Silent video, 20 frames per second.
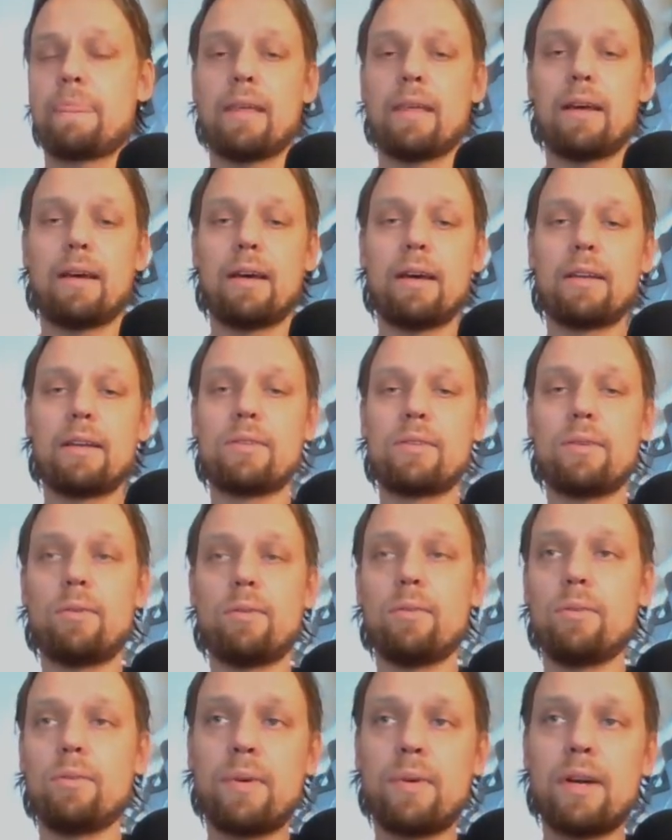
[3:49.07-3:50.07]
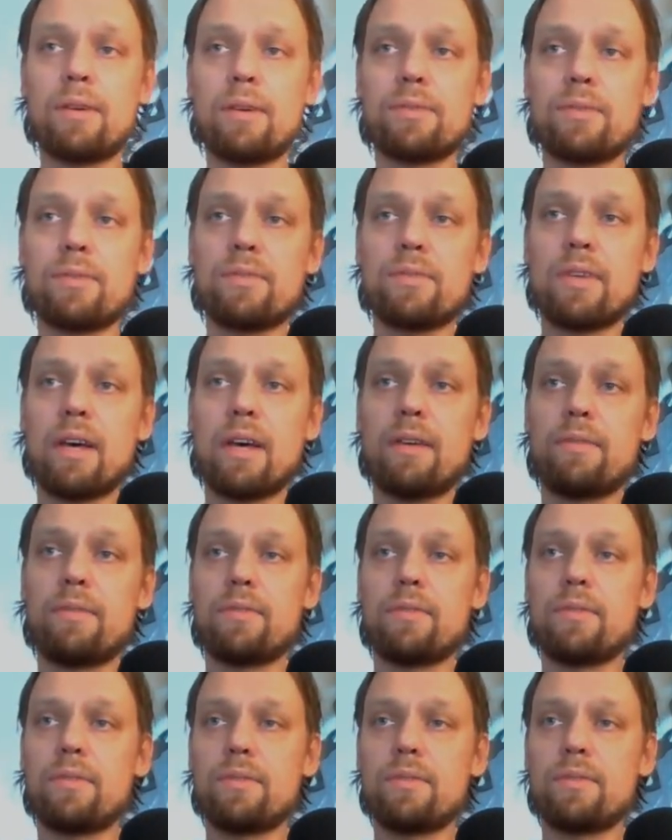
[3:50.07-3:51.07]
and all browsers have
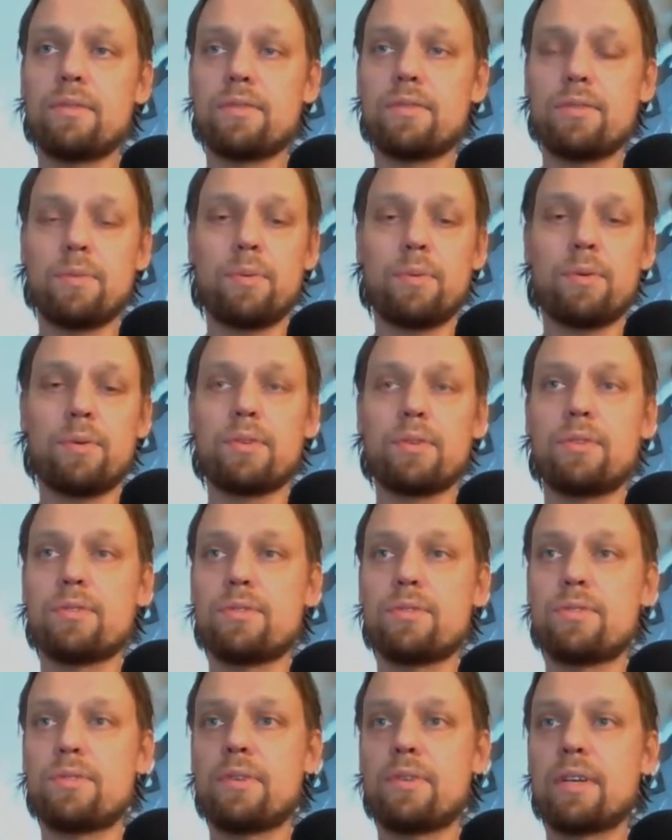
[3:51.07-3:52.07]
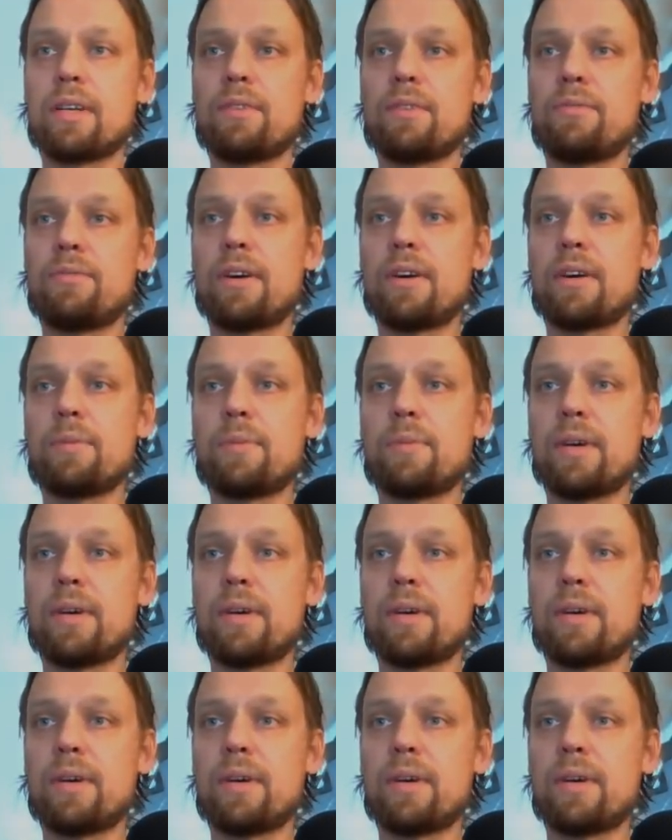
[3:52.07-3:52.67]
support to stringify